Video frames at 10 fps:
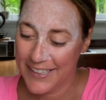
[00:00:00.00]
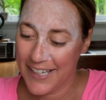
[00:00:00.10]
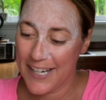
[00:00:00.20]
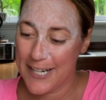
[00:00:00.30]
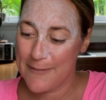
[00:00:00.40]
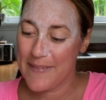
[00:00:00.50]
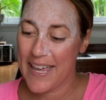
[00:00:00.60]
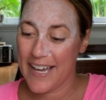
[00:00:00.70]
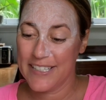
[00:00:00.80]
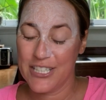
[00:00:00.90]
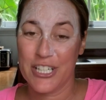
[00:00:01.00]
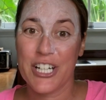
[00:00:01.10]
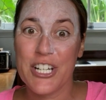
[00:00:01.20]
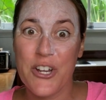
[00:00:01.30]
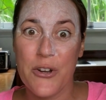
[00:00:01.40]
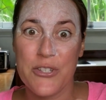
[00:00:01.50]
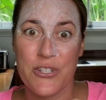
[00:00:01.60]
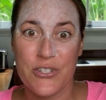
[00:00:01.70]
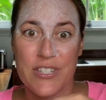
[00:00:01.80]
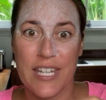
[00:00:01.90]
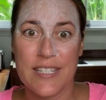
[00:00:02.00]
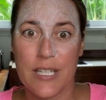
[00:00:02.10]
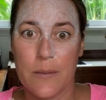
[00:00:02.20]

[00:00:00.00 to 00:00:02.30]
And you're gonna notice your skin's gonna